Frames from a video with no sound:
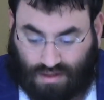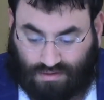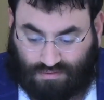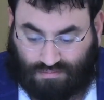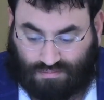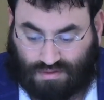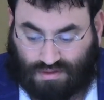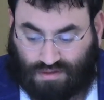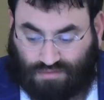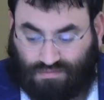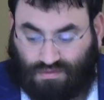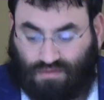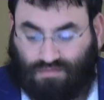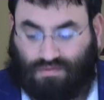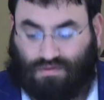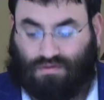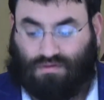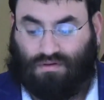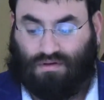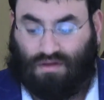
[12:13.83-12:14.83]
give himself
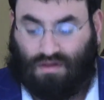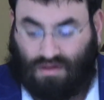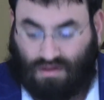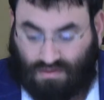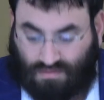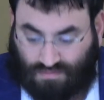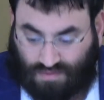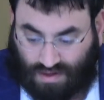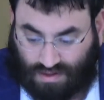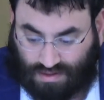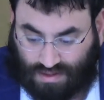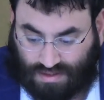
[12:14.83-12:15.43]
over. And